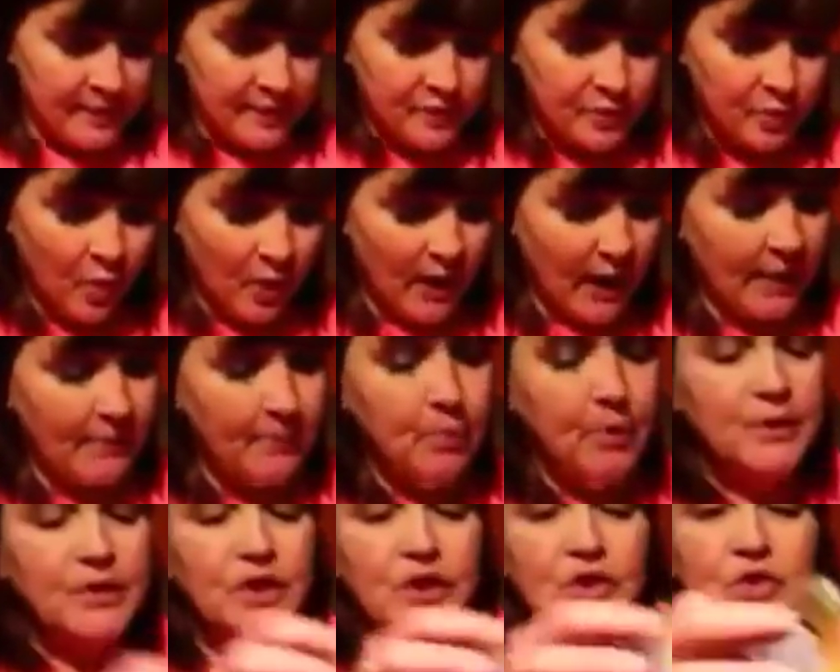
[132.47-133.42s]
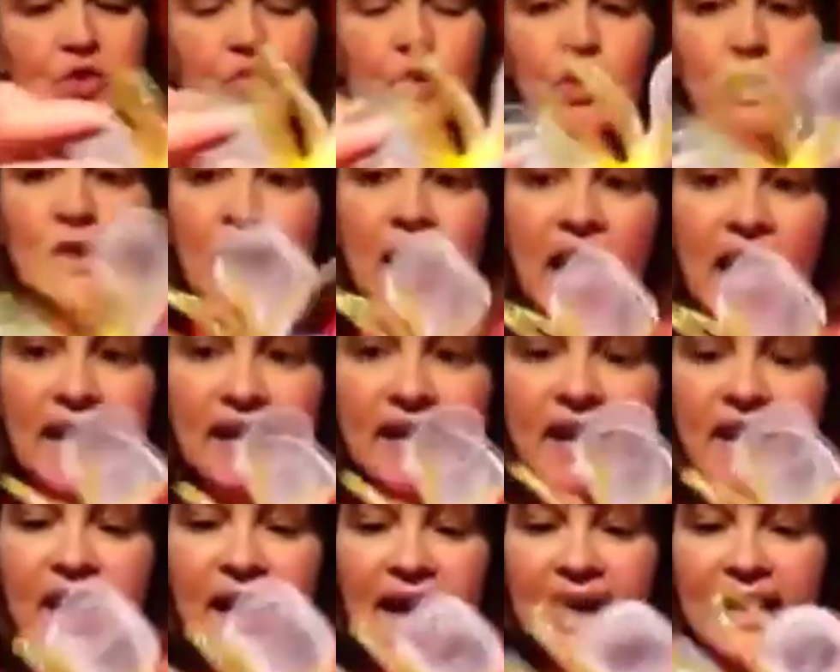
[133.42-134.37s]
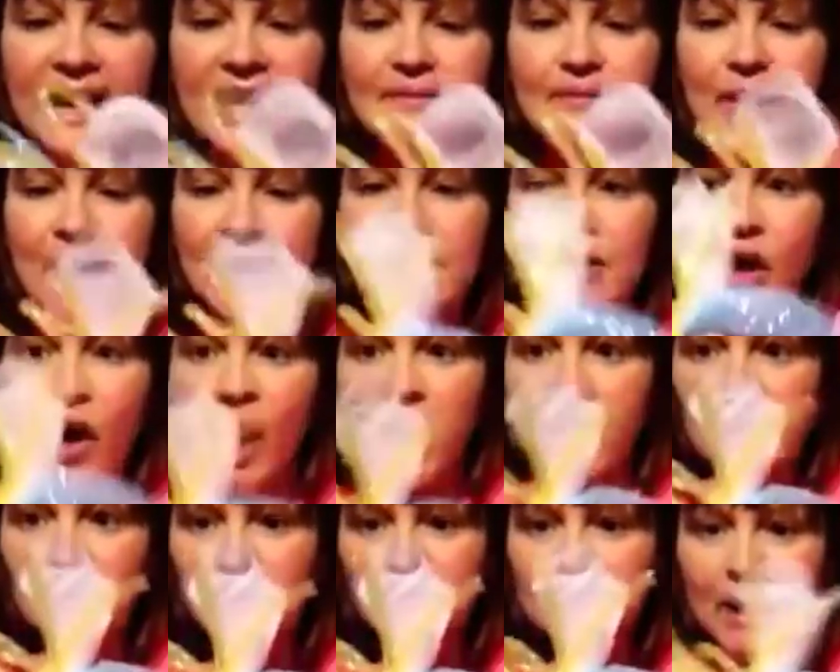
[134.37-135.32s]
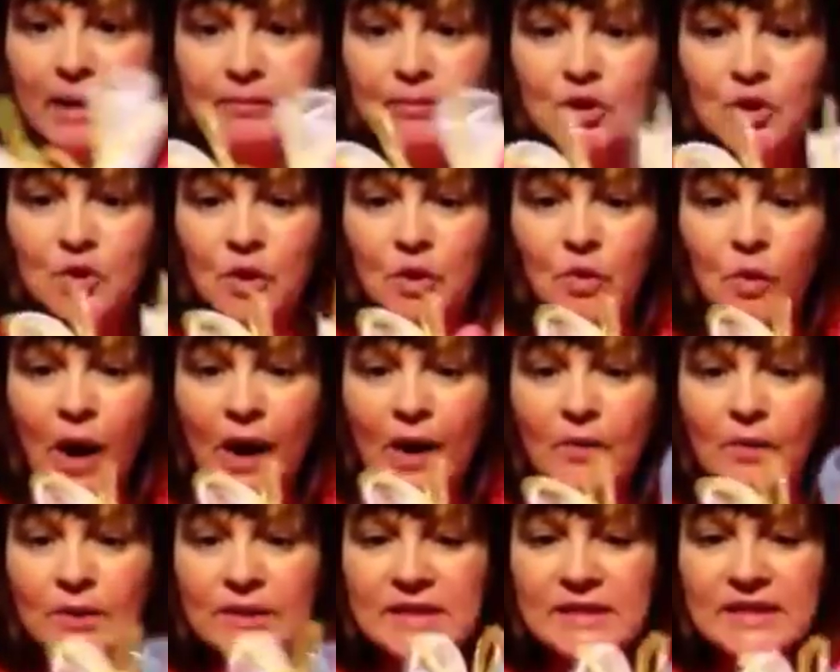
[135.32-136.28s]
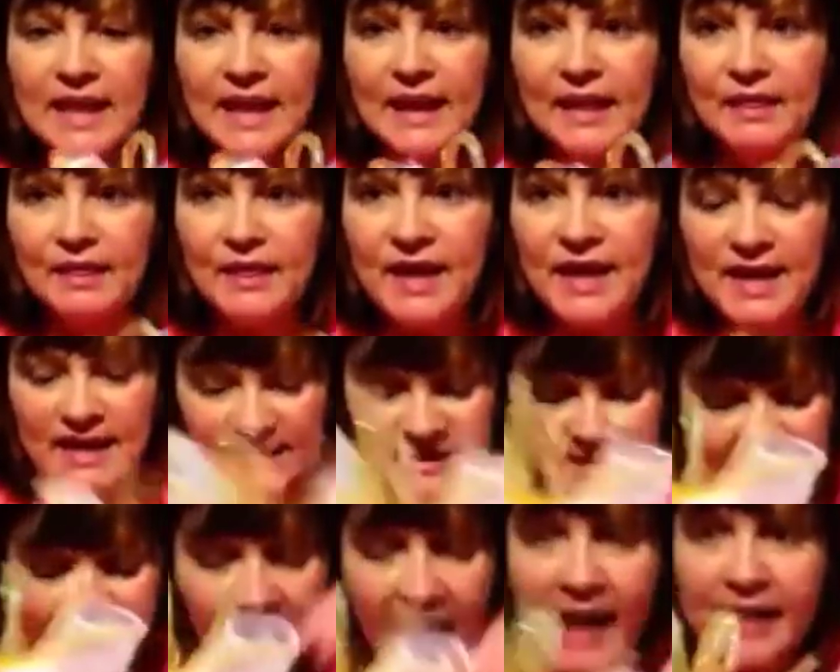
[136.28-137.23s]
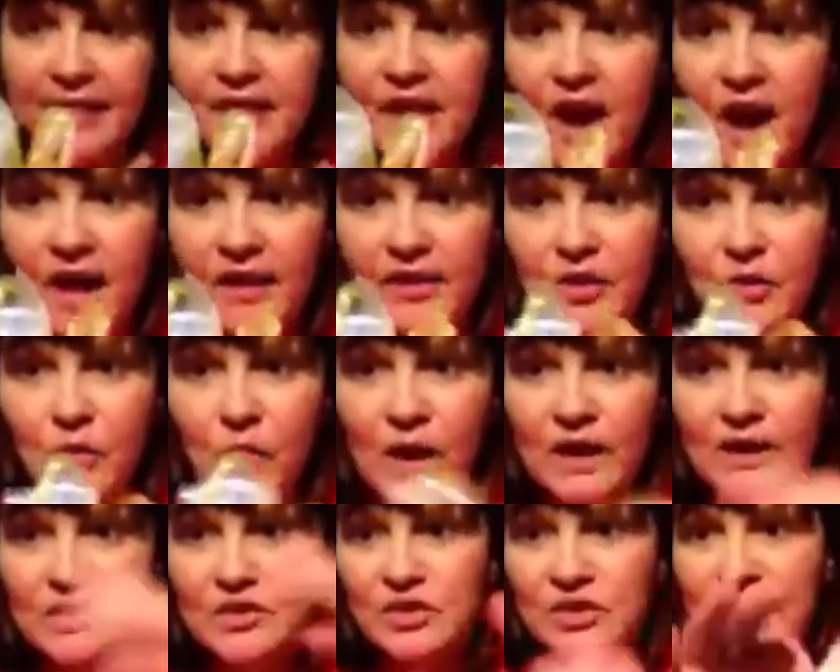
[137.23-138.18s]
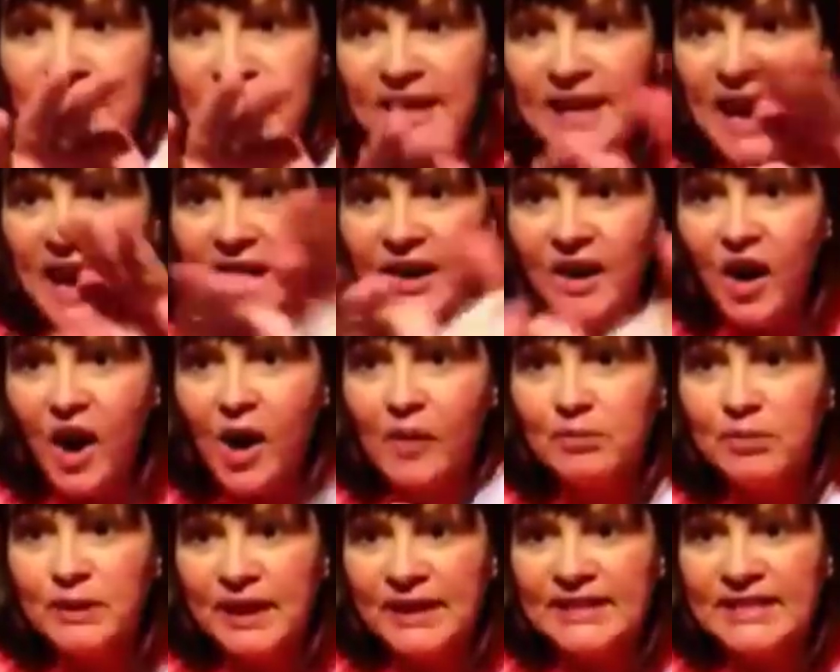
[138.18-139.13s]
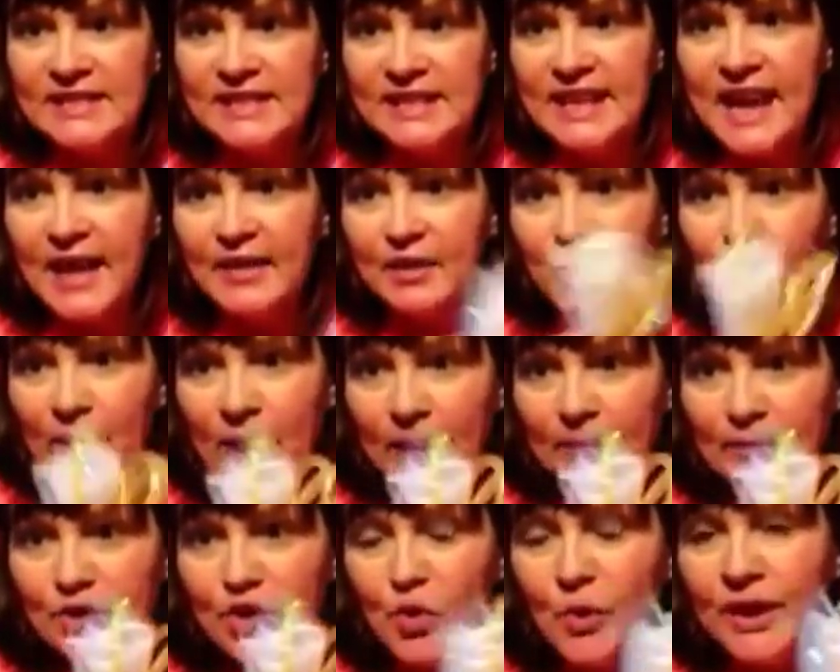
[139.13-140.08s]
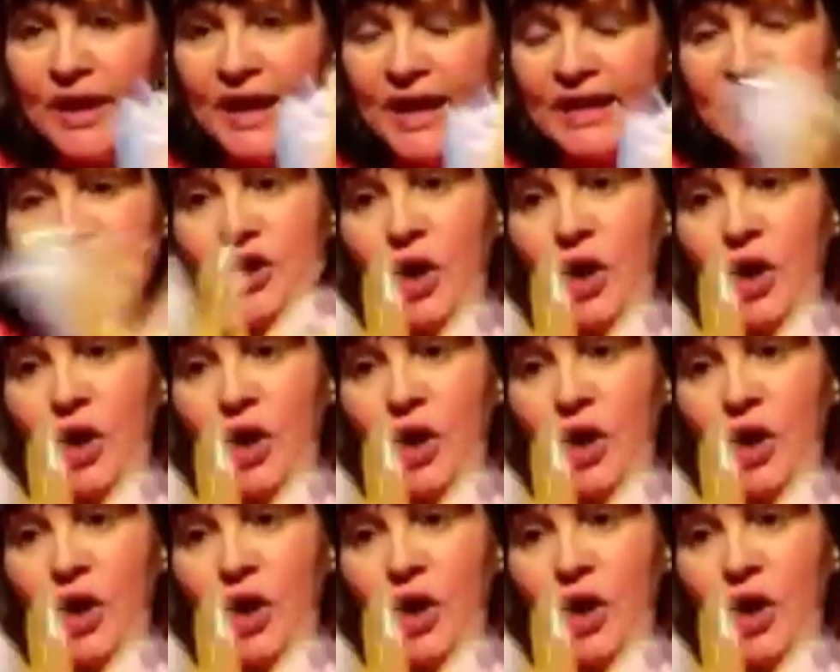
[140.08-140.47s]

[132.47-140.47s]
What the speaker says: this one I put the tulle on, and I made all of my blue and white ones like this, and the other one so that it kind of all blends together when I'm doing it.